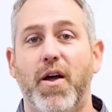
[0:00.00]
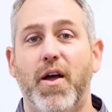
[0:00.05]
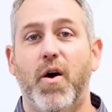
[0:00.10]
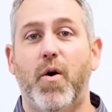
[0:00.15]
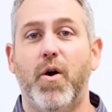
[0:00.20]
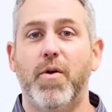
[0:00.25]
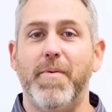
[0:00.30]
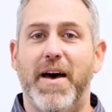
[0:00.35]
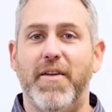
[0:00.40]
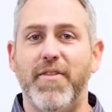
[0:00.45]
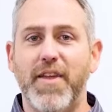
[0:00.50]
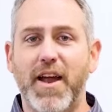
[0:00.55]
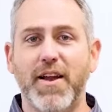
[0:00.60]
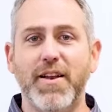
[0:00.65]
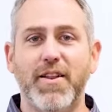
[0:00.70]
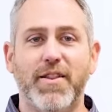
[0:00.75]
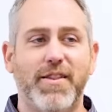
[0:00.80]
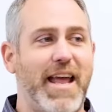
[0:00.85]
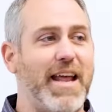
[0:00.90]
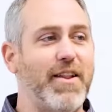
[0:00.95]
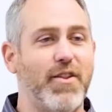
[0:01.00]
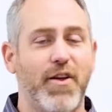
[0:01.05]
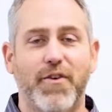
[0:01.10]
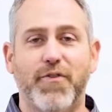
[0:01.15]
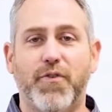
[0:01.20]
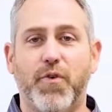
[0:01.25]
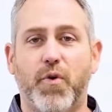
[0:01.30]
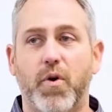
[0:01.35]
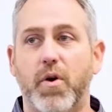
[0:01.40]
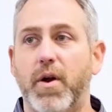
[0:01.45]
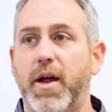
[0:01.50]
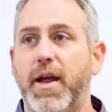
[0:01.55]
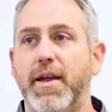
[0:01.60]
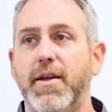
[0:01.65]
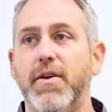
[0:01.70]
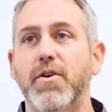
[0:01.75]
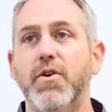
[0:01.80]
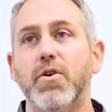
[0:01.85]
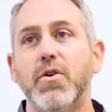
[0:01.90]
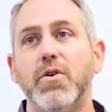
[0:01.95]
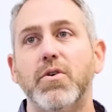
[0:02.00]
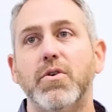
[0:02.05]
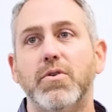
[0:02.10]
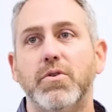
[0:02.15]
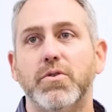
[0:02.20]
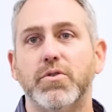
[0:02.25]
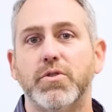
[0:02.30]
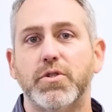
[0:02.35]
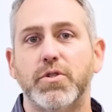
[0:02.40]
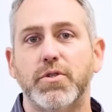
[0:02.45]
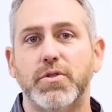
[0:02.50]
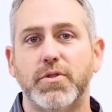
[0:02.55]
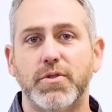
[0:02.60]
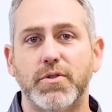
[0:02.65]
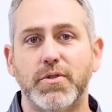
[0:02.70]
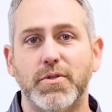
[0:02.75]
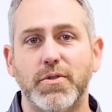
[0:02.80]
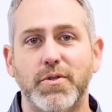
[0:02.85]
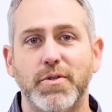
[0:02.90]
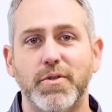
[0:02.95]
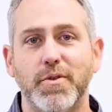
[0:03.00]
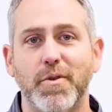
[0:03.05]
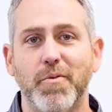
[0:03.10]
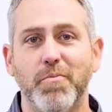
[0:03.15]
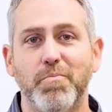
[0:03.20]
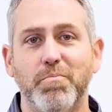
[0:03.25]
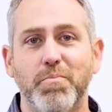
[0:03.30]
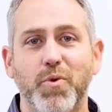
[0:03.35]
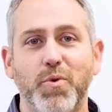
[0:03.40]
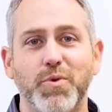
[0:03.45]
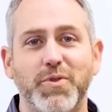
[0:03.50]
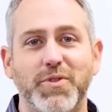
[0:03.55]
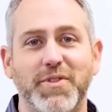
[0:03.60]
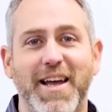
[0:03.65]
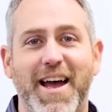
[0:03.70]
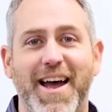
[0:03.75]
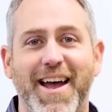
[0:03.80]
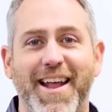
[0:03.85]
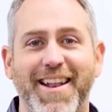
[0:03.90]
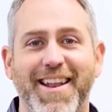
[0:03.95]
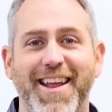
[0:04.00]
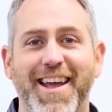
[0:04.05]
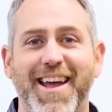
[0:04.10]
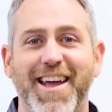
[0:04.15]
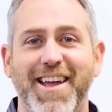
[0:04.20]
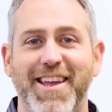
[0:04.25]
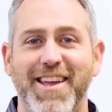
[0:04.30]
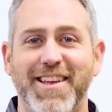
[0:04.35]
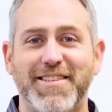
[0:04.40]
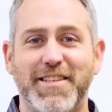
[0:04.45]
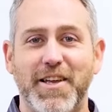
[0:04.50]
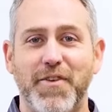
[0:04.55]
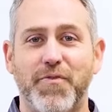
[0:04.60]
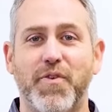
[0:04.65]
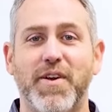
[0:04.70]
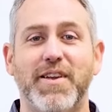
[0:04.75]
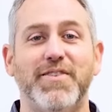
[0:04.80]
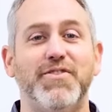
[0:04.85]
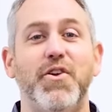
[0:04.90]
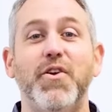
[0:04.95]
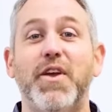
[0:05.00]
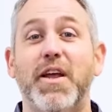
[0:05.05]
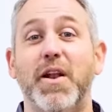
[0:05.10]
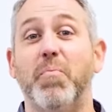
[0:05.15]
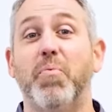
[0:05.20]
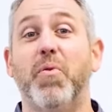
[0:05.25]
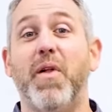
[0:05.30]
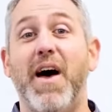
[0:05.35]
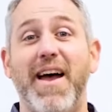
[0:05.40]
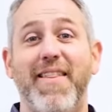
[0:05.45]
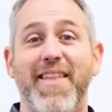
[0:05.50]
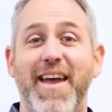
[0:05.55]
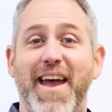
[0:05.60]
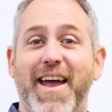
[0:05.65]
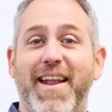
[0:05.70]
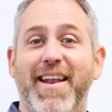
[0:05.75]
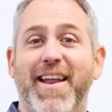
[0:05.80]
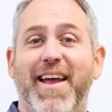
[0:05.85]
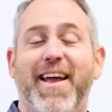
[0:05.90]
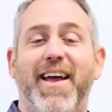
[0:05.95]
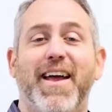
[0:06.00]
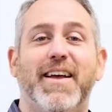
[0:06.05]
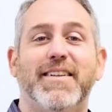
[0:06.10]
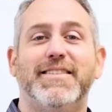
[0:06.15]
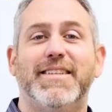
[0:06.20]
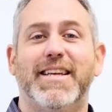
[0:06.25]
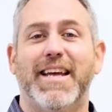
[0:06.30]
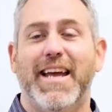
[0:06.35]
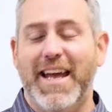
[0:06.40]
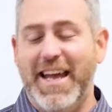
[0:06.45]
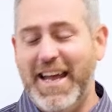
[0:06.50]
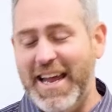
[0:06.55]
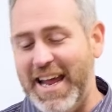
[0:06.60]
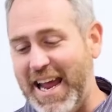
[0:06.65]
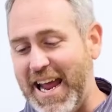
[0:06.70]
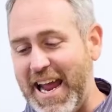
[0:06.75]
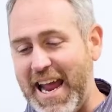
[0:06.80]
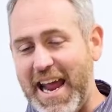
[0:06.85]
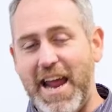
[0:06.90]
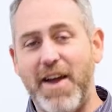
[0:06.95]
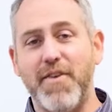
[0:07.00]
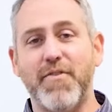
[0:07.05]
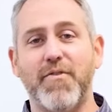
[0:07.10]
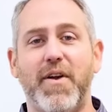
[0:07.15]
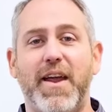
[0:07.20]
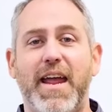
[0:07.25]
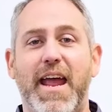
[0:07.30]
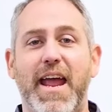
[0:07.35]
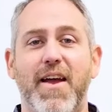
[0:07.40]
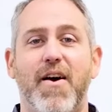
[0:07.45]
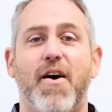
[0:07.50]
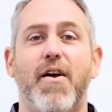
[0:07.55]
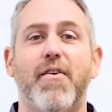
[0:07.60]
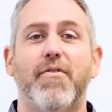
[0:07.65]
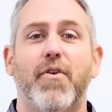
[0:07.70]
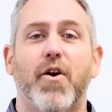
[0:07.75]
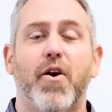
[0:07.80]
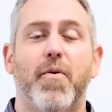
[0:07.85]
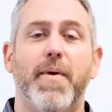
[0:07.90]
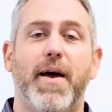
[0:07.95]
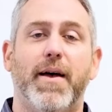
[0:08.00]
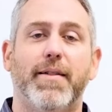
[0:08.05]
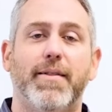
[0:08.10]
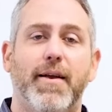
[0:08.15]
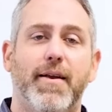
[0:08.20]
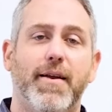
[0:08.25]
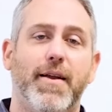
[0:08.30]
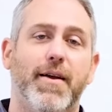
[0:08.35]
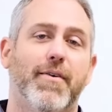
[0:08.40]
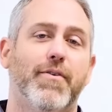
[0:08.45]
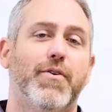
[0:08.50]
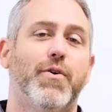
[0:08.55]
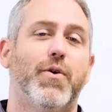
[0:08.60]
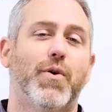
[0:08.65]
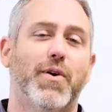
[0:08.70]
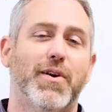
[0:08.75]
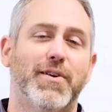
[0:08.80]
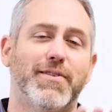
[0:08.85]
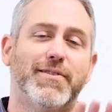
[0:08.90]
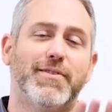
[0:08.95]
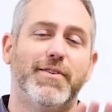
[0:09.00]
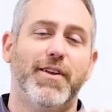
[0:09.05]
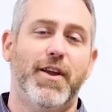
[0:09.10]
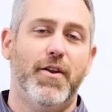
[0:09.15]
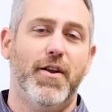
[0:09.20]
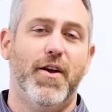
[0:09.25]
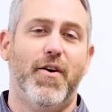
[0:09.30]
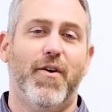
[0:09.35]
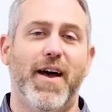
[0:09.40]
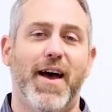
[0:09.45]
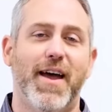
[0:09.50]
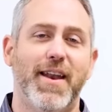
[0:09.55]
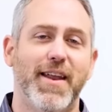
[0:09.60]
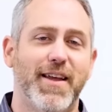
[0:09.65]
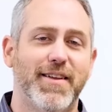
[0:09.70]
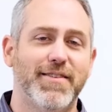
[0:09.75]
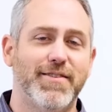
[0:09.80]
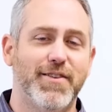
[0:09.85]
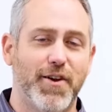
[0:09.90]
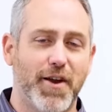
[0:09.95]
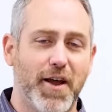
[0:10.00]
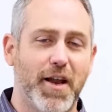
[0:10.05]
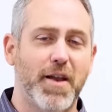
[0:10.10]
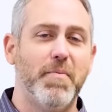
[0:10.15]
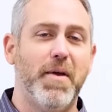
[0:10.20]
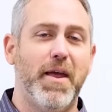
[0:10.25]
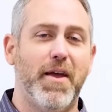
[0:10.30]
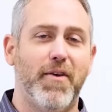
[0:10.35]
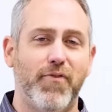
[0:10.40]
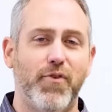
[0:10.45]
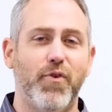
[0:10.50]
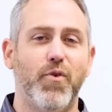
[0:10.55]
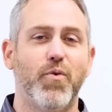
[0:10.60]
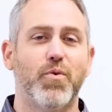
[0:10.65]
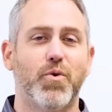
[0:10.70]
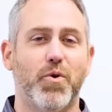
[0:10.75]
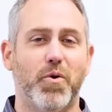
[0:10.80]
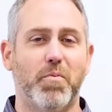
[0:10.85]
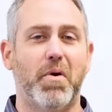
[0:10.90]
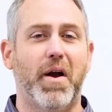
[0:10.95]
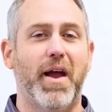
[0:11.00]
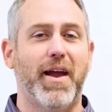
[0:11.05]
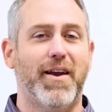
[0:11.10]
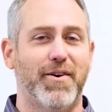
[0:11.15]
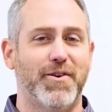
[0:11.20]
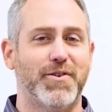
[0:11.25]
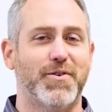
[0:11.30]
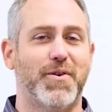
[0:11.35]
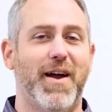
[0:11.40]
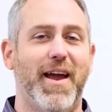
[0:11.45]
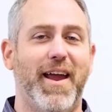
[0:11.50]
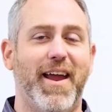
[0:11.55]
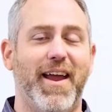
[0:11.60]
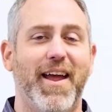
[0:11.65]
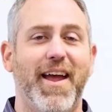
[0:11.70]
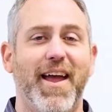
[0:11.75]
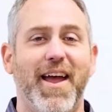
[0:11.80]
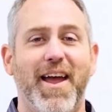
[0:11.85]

What about they look for? Ellos buscan. You see, friends, you can apply that to every AR verb out there. Now, of course, you know how it is. There are going to be a few rule breakers, right?